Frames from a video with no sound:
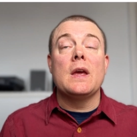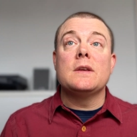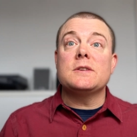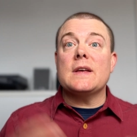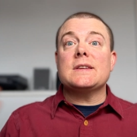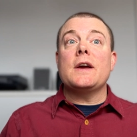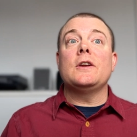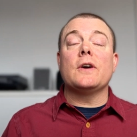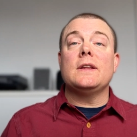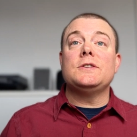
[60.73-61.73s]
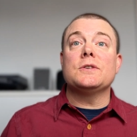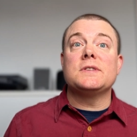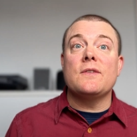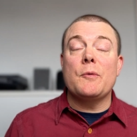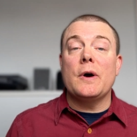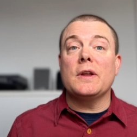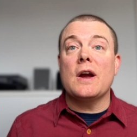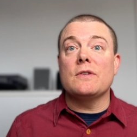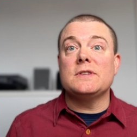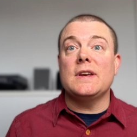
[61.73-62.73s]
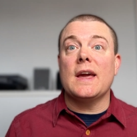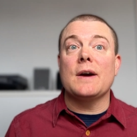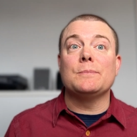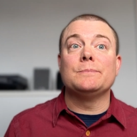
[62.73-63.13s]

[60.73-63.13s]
So that's how you log into your Silverbird currency account.